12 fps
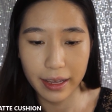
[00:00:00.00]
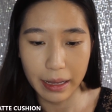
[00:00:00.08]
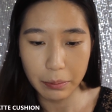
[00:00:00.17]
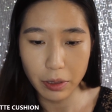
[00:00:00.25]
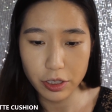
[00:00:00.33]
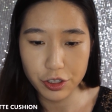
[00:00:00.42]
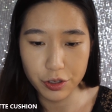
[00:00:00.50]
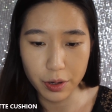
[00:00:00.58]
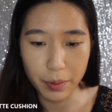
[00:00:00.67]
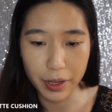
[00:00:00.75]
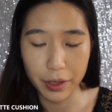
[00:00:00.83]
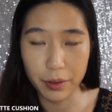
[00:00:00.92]
I'm not
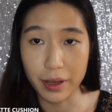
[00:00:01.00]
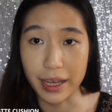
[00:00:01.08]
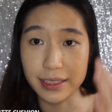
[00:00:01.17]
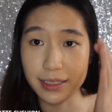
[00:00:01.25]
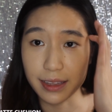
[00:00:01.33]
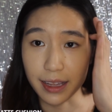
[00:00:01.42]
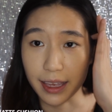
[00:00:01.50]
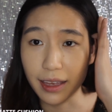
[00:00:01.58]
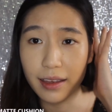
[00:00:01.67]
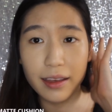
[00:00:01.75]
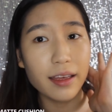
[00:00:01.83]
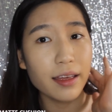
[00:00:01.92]
sure what you guys
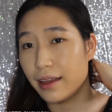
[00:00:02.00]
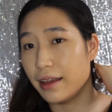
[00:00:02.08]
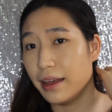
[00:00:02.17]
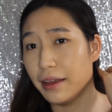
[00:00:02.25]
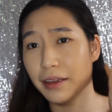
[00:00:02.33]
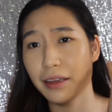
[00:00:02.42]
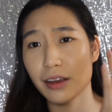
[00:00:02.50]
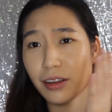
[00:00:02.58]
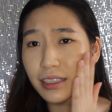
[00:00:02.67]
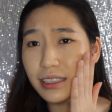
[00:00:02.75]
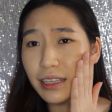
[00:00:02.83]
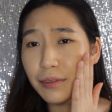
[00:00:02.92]
think. I
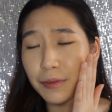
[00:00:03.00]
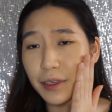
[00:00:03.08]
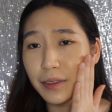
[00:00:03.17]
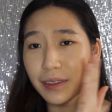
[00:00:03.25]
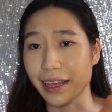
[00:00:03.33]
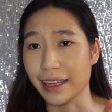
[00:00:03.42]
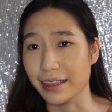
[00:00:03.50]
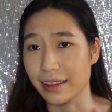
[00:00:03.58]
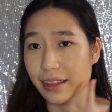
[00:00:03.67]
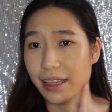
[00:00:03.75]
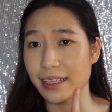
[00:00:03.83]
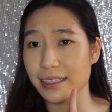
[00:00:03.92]
honestly feel
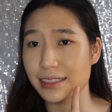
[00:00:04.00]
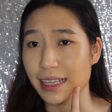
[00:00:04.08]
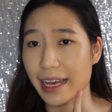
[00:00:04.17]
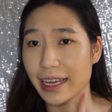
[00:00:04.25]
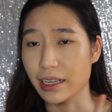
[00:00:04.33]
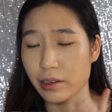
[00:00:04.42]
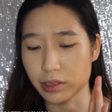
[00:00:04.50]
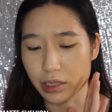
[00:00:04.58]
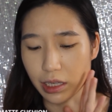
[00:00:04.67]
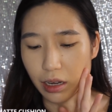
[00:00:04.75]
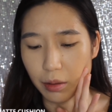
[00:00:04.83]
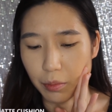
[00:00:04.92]
like this side looks
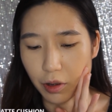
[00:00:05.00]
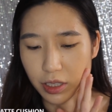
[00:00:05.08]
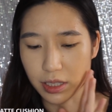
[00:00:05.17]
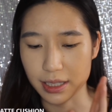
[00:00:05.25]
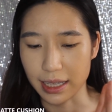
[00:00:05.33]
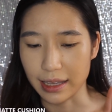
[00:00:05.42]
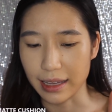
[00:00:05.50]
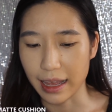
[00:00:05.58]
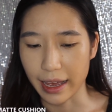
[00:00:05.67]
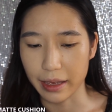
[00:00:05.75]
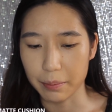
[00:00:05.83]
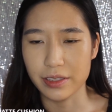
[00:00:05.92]
a lot more
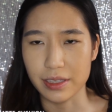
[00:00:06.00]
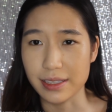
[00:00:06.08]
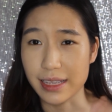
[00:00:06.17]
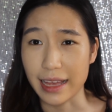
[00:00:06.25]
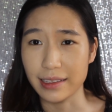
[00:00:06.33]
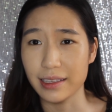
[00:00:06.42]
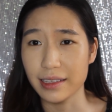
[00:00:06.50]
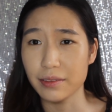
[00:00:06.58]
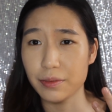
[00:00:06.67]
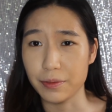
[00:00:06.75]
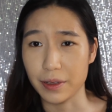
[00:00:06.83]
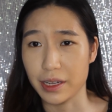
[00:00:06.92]
skin-like. It's a satin
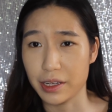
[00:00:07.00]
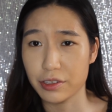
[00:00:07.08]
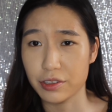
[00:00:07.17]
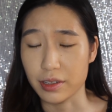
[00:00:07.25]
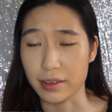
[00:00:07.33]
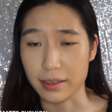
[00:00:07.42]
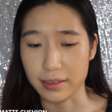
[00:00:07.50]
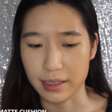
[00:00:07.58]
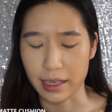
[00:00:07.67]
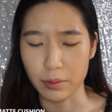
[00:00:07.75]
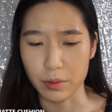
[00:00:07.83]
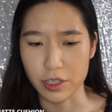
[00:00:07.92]
finish to the
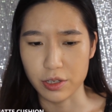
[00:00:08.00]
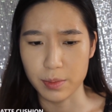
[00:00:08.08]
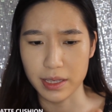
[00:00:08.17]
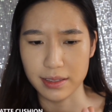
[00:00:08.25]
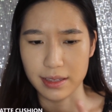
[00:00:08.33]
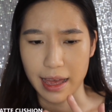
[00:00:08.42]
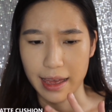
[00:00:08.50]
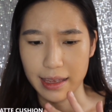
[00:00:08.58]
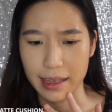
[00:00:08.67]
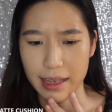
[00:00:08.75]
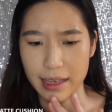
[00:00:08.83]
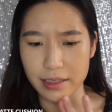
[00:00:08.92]
skin, which means that
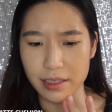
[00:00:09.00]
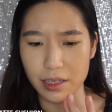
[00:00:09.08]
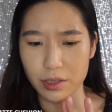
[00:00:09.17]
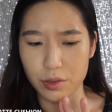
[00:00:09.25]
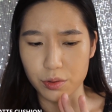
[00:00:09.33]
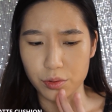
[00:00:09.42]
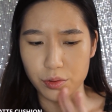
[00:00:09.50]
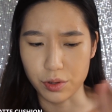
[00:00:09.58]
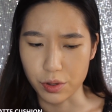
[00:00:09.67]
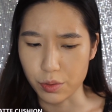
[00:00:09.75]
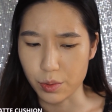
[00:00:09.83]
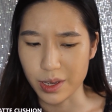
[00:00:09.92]
it isn't too
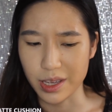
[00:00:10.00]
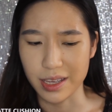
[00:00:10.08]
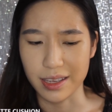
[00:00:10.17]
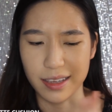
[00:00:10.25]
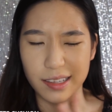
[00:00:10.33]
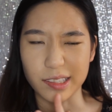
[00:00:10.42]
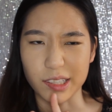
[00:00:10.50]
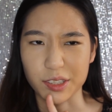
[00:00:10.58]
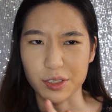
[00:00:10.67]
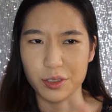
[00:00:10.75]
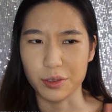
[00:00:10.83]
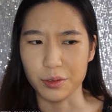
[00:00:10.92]
dewy, it
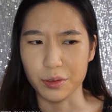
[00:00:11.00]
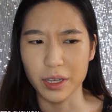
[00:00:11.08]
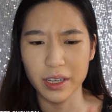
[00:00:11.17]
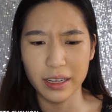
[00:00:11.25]
isn't too